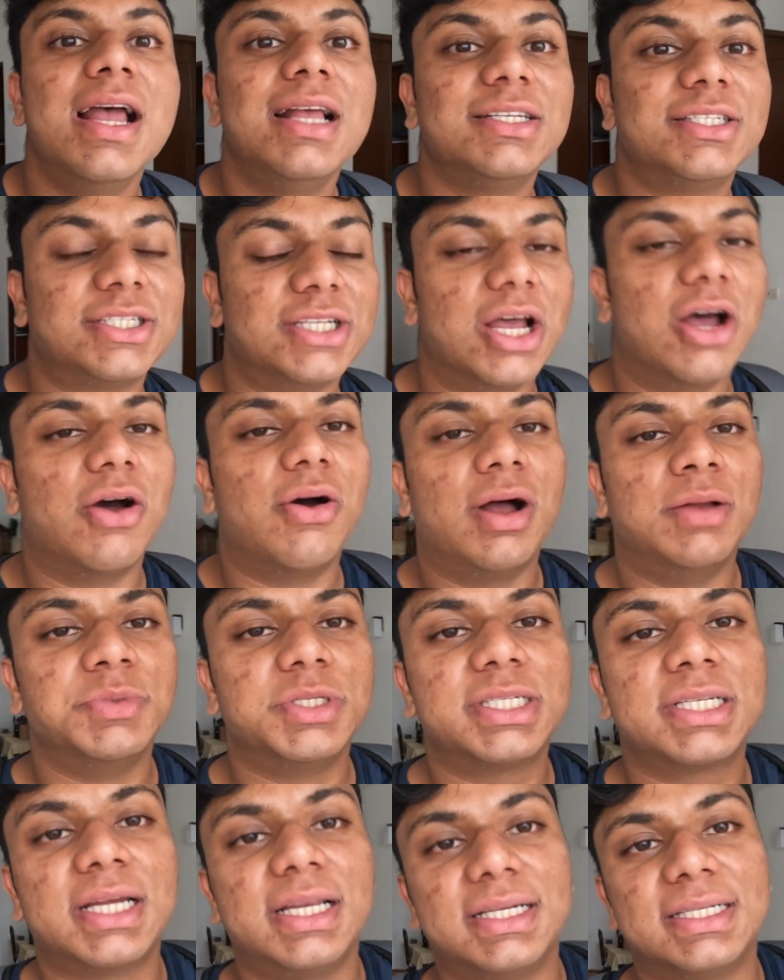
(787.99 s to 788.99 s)
So I'm
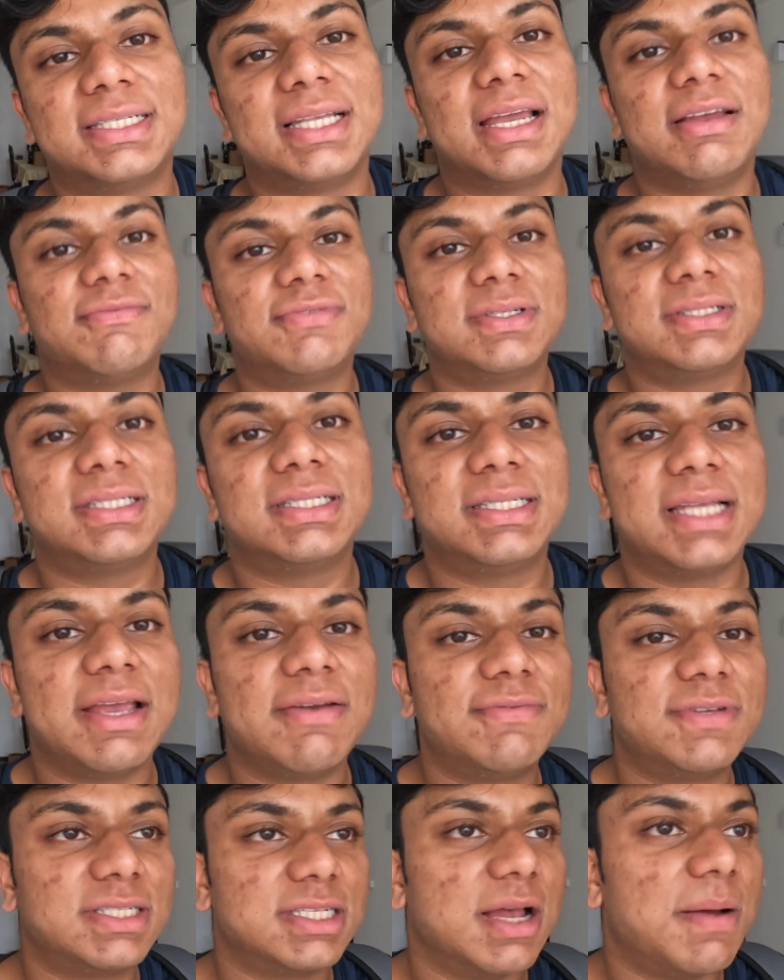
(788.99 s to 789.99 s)
just gonna save
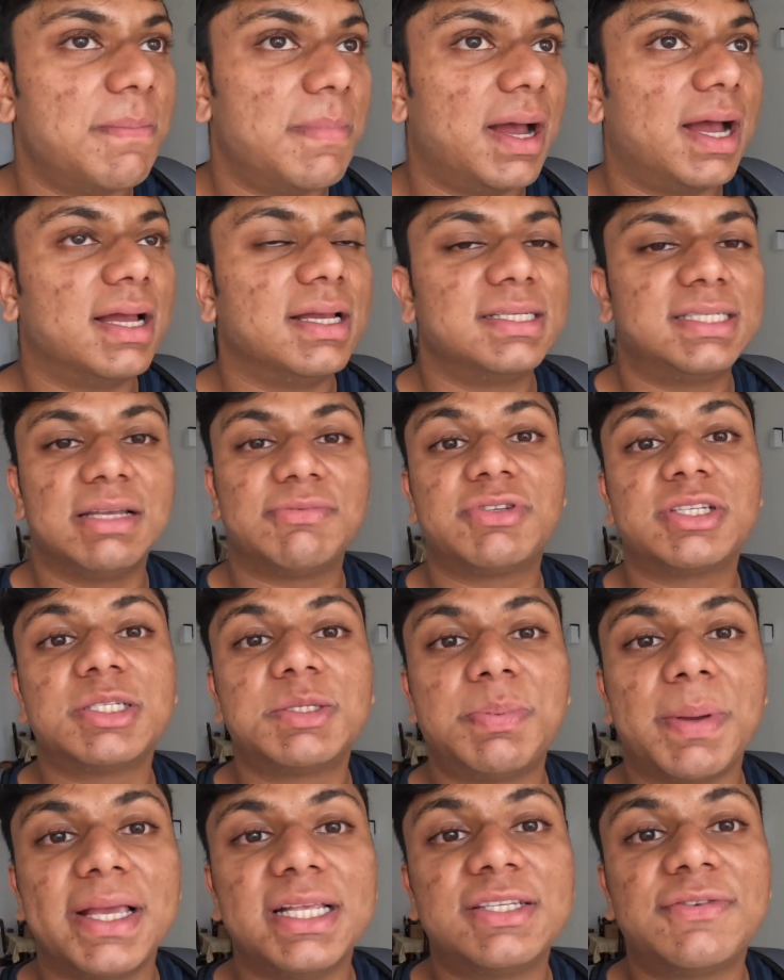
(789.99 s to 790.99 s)
some
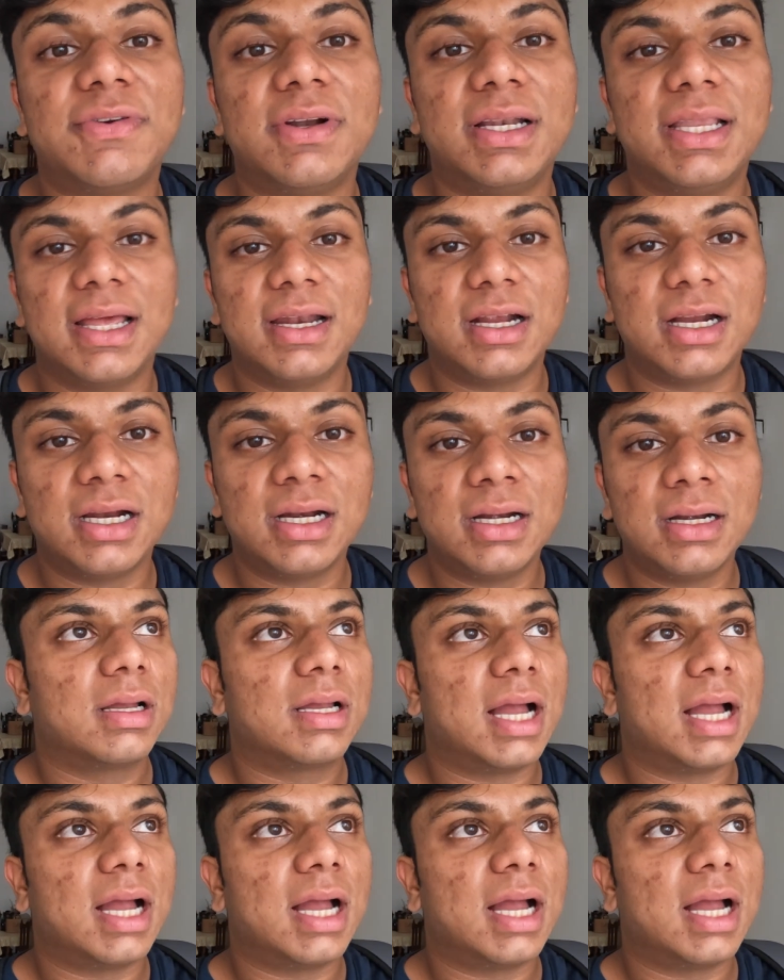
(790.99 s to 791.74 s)
space for dinner,